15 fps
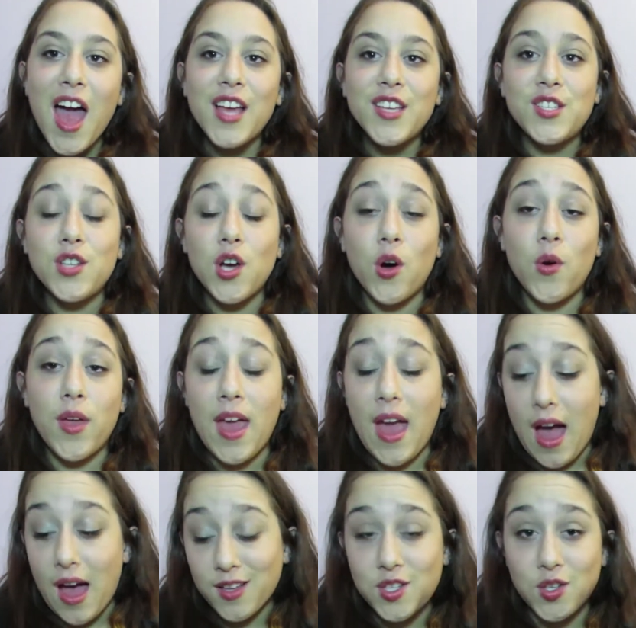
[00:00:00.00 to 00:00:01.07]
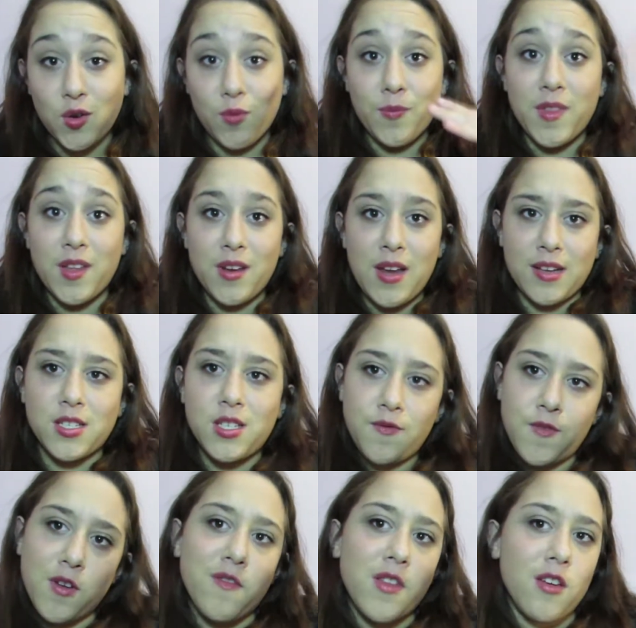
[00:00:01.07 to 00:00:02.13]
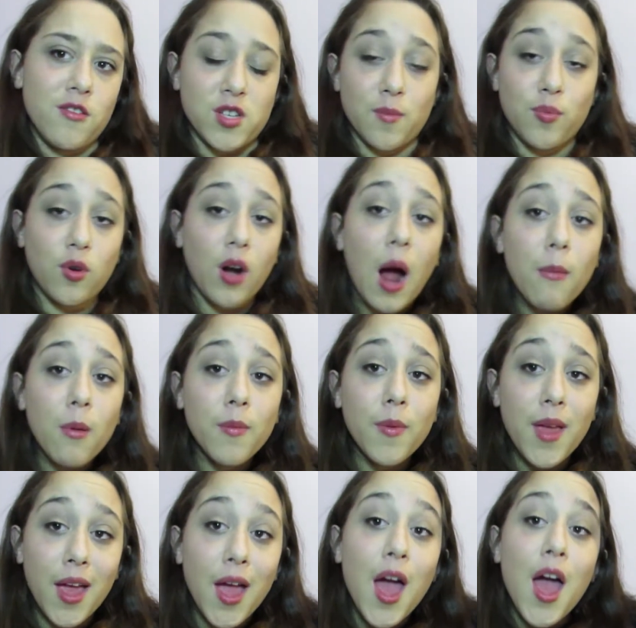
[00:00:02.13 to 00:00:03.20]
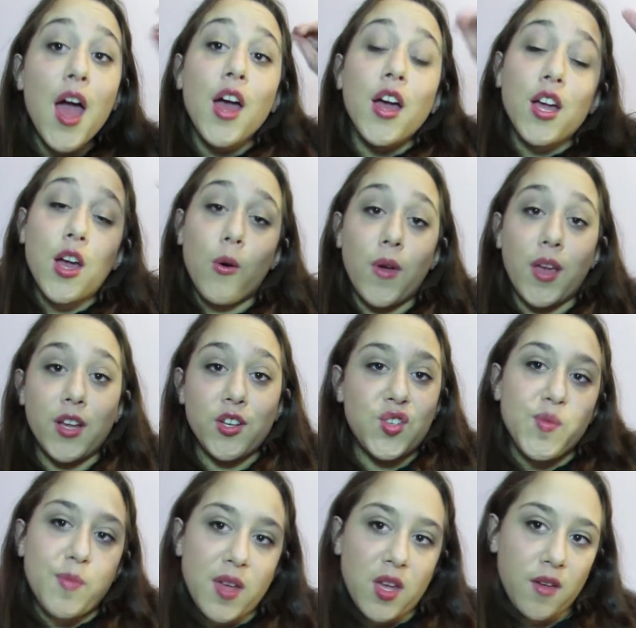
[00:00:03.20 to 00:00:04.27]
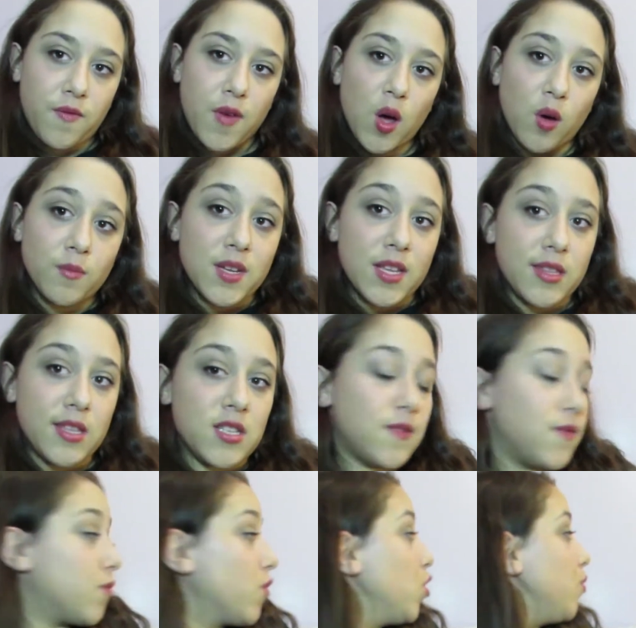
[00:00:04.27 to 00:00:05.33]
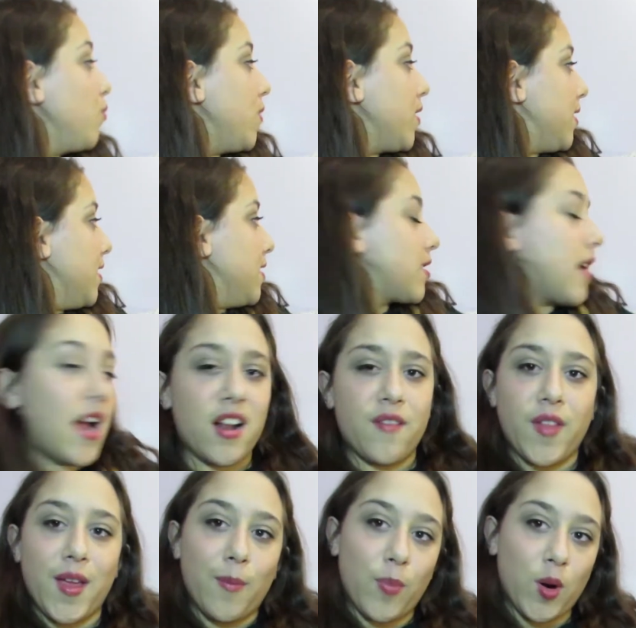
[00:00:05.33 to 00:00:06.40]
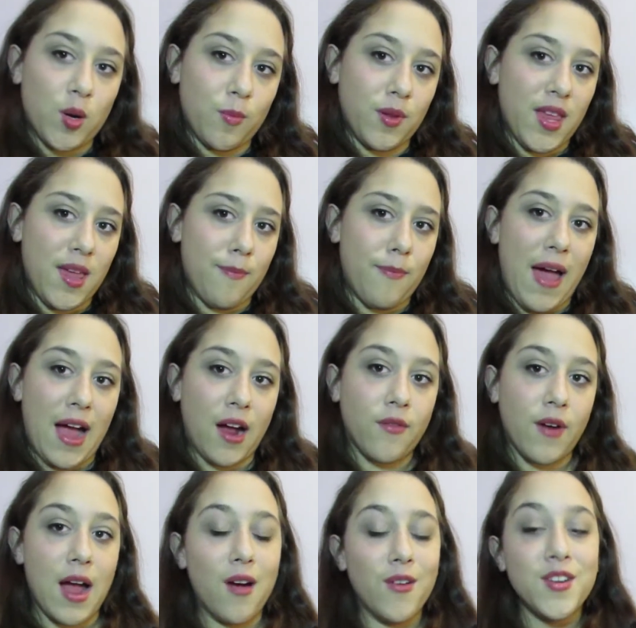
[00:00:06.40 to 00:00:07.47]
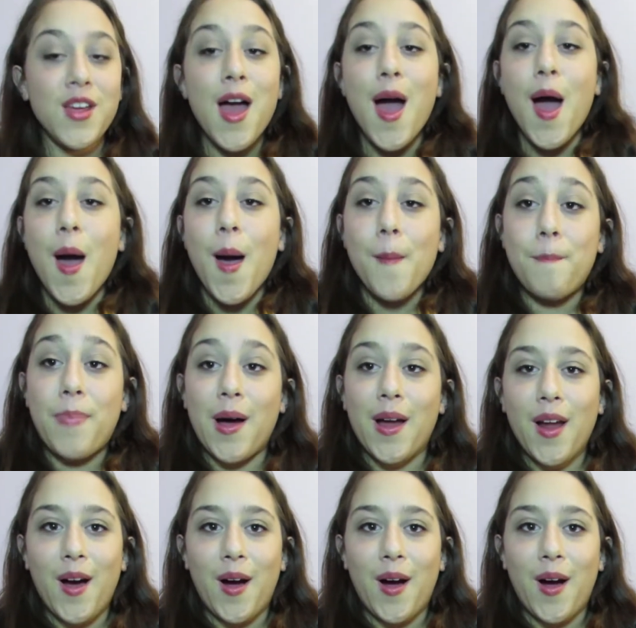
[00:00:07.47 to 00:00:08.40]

So yeah, so the next few videos are probably going to be filmed in this room with this kind of like purpley background, but